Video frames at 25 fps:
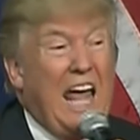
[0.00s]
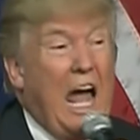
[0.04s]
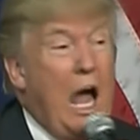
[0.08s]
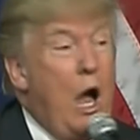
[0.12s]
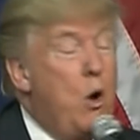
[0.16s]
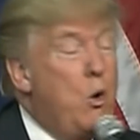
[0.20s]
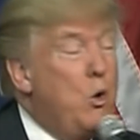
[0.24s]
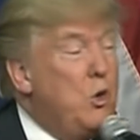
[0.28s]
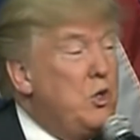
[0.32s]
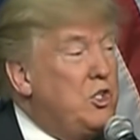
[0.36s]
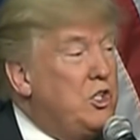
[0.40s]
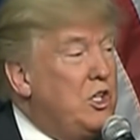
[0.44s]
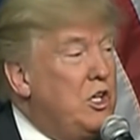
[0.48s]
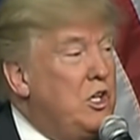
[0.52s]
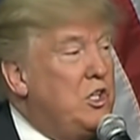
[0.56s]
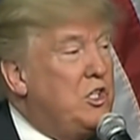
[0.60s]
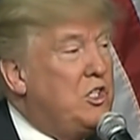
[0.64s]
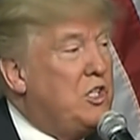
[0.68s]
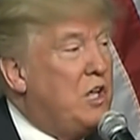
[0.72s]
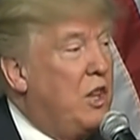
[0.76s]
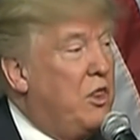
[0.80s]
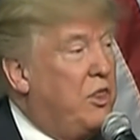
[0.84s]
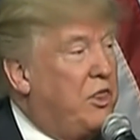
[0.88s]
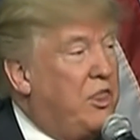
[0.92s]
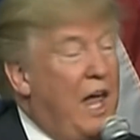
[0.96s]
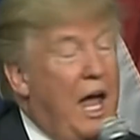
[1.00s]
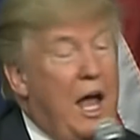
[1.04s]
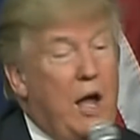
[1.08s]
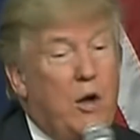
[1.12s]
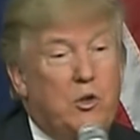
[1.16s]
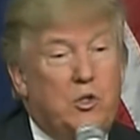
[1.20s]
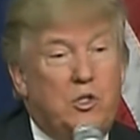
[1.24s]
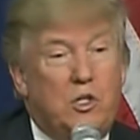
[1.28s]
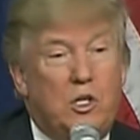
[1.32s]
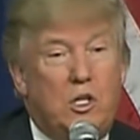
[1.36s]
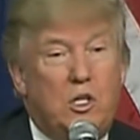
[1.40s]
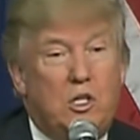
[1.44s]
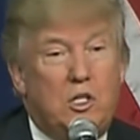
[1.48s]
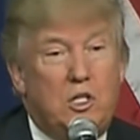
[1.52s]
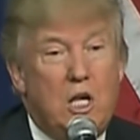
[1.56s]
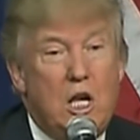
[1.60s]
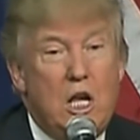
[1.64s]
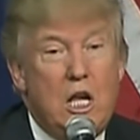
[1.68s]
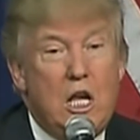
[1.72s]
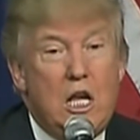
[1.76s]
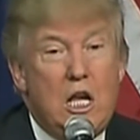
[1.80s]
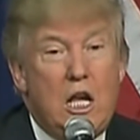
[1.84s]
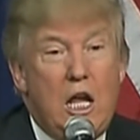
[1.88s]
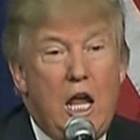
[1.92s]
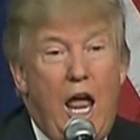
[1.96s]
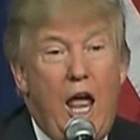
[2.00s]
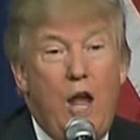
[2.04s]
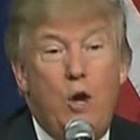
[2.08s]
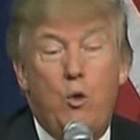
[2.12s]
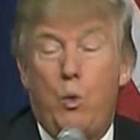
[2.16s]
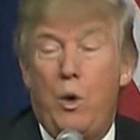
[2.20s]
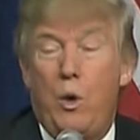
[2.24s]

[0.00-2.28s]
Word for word: not to mention Trump's feelings about immigrants in